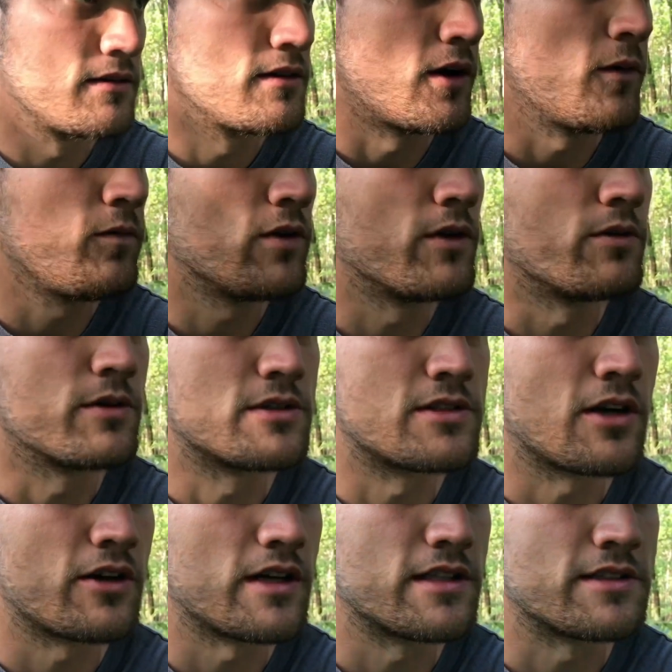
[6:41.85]
hopefully we'll
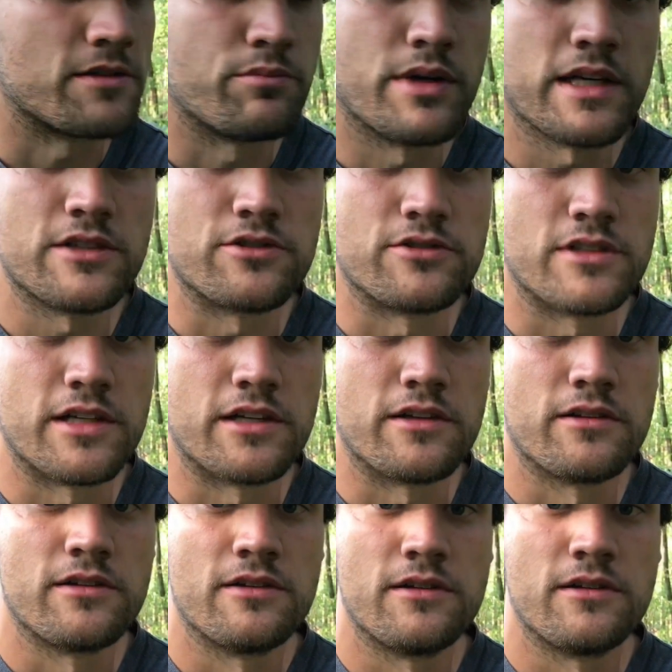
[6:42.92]
start getting some pictures here.